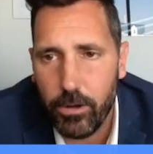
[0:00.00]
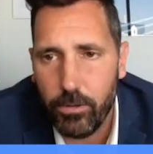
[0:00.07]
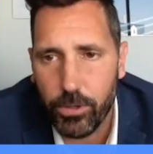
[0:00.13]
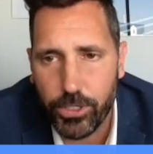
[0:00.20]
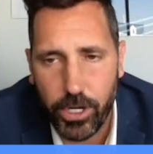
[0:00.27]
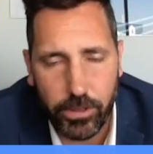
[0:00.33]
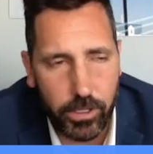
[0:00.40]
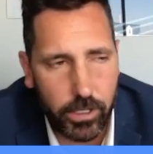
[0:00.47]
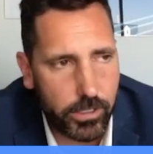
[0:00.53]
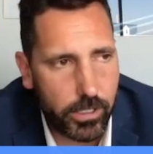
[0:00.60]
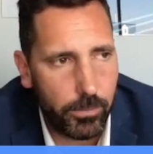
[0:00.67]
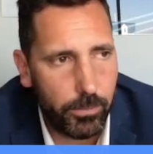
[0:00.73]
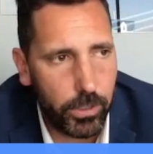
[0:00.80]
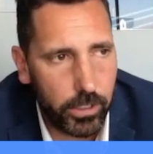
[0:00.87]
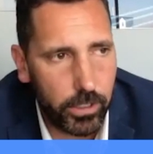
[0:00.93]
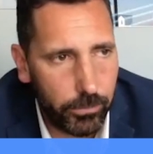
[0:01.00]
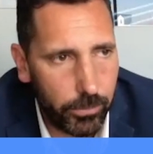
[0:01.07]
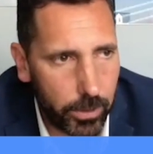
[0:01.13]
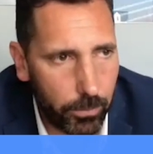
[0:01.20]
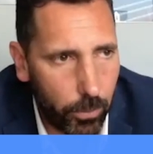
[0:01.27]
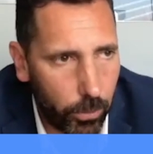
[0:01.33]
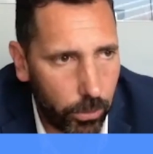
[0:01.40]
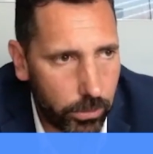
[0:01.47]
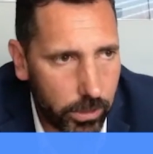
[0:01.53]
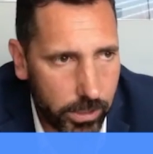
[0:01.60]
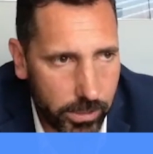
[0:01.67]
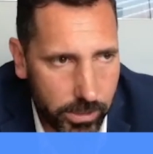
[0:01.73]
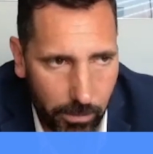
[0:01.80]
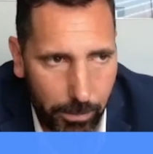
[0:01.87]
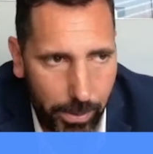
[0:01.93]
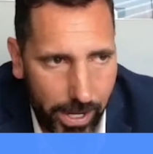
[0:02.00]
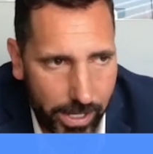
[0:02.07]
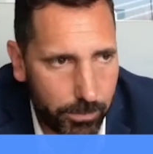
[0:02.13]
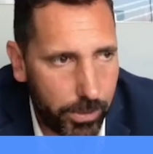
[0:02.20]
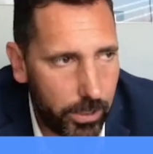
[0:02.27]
which I think is unbelievably important, because the best